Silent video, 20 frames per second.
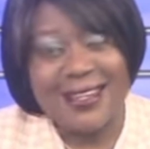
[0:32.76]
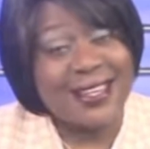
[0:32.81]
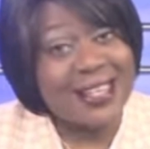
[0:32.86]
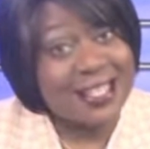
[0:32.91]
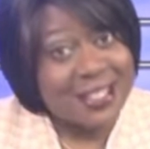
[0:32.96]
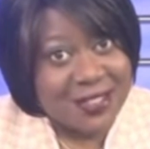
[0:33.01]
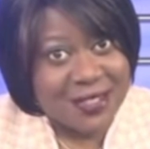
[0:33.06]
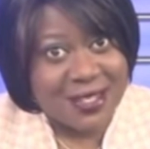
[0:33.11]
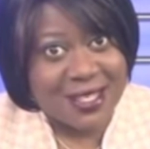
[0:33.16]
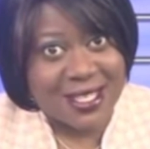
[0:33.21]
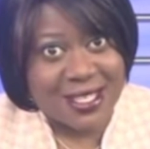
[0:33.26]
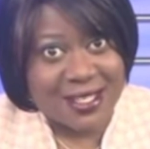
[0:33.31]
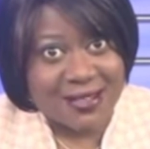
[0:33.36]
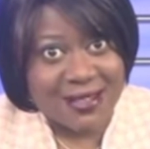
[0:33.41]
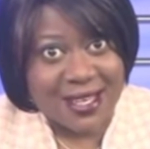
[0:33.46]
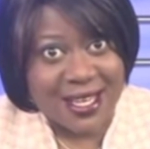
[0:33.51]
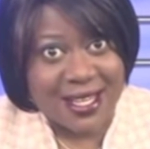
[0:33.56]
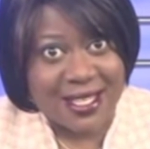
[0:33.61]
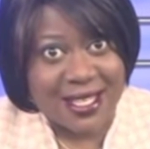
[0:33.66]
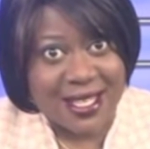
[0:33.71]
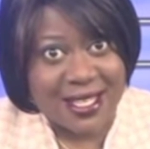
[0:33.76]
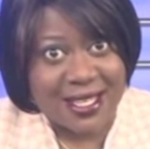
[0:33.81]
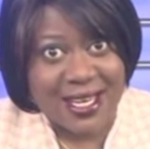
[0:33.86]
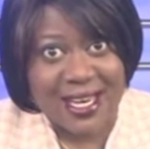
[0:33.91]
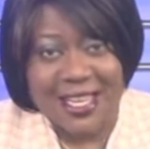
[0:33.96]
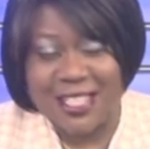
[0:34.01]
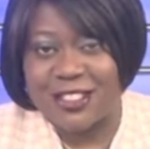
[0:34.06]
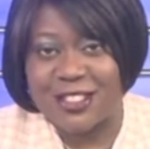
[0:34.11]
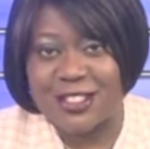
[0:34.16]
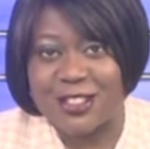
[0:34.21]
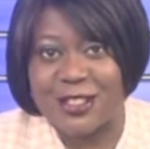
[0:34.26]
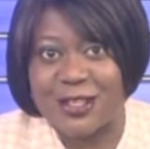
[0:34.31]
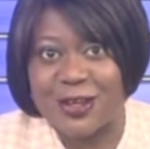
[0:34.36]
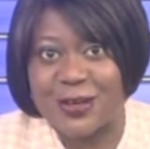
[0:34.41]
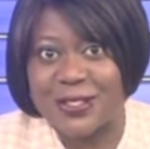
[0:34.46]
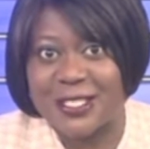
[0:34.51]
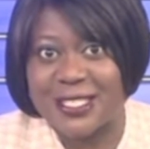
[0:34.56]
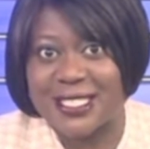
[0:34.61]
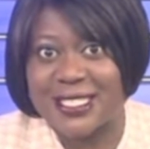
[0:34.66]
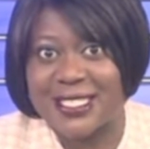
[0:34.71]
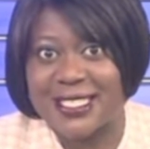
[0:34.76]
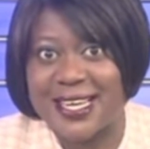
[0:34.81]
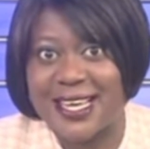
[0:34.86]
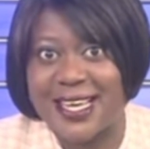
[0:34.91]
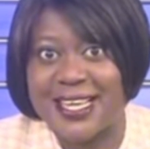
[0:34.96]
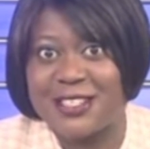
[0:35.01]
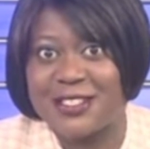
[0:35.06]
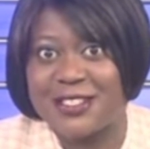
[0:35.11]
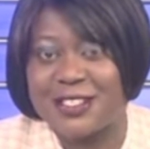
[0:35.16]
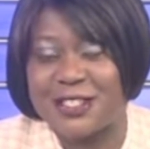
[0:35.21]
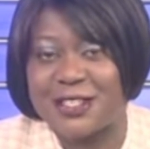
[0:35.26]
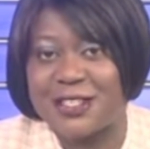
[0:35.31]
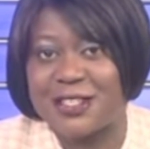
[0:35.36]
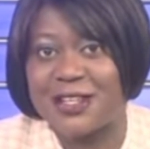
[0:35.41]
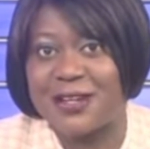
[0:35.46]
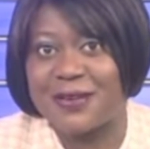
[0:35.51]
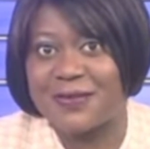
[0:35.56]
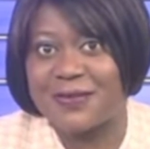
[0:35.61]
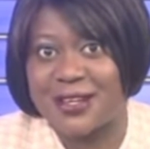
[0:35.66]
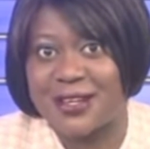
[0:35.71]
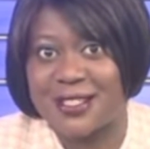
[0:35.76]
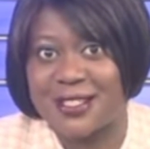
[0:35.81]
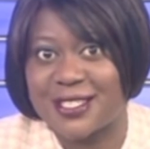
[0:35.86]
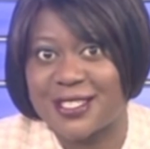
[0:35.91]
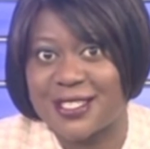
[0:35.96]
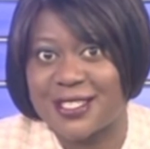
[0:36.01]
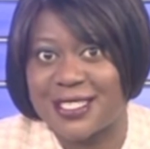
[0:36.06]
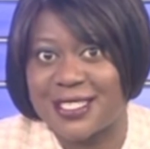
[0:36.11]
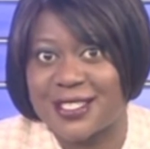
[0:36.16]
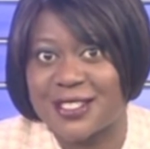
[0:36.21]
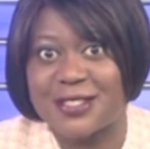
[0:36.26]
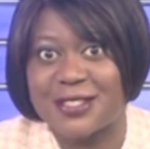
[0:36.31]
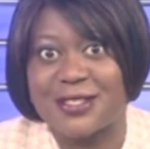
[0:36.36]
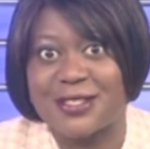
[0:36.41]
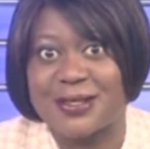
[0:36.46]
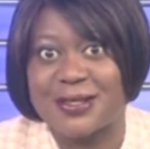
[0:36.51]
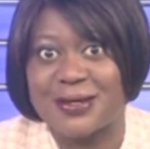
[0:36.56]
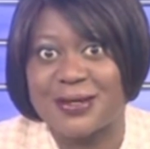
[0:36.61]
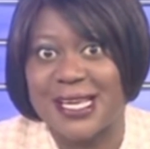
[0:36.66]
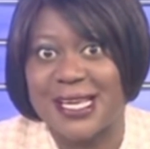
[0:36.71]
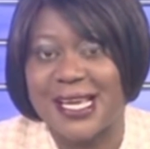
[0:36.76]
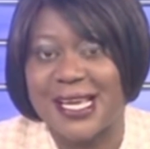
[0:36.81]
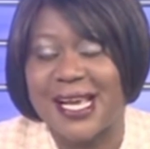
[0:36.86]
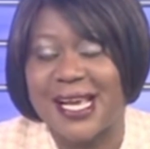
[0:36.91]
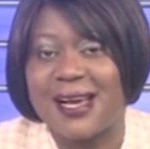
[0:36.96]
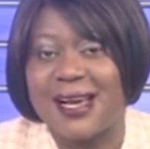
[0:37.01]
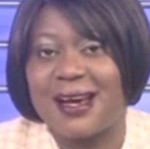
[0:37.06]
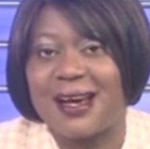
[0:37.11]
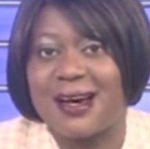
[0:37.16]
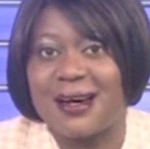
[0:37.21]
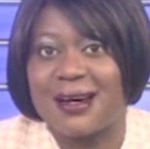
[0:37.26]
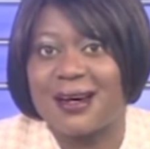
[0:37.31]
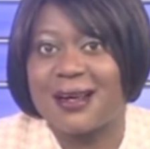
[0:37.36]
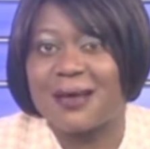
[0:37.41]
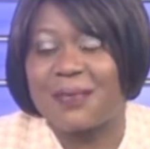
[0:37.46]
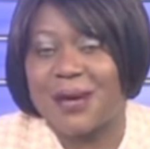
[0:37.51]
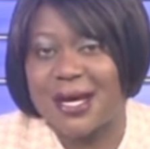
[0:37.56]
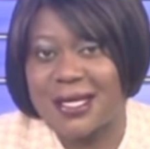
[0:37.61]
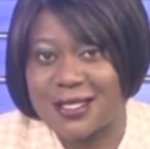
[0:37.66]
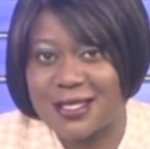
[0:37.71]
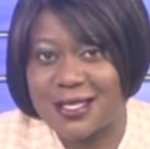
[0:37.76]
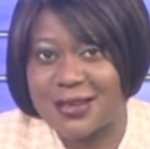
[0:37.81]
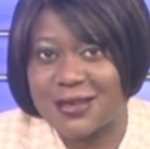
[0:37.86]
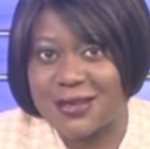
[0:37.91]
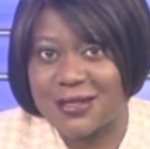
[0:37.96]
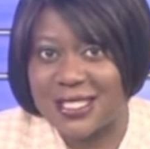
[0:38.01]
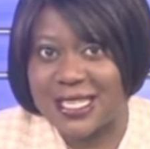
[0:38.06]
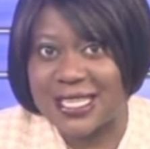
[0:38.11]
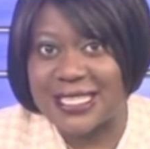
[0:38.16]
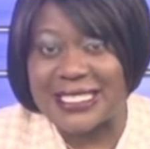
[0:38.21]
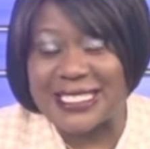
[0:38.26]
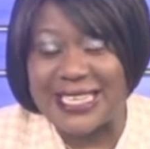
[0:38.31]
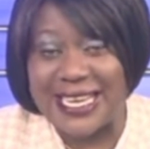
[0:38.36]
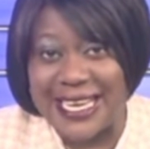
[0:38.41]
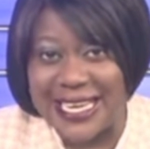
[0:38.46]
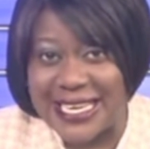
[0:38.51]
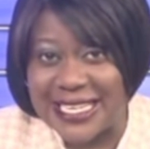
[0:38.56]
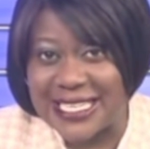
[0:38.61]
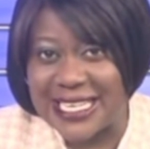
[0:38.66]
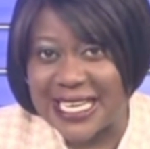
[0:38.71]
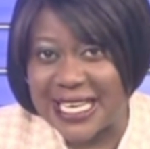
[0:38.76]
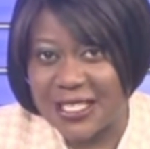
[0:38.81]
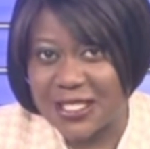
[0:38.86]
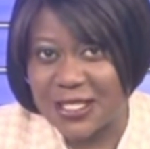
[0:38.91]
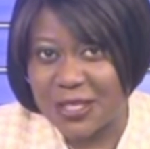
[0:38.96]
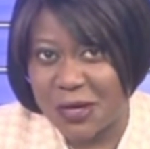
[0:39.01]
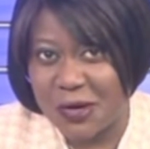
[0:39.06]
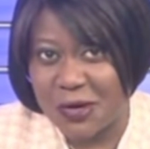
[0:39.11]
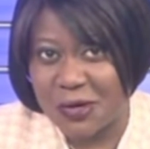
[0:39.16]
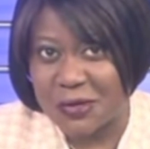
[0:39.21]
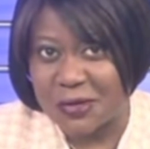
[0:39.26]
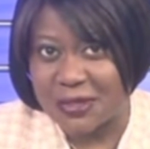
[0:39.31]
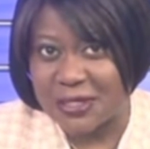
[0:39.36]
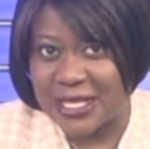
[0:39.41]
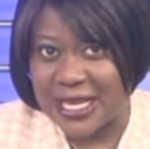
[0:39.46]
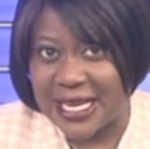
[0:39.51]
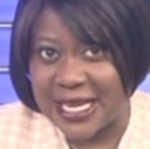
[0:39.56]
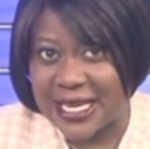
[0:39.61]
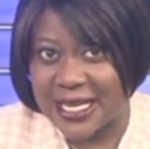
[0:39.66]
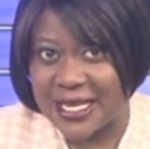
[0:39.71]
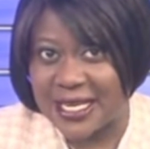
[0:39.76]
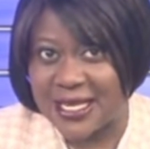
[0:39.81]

little girl, rather, that has just gotten into university to study a maths course at 10 years old.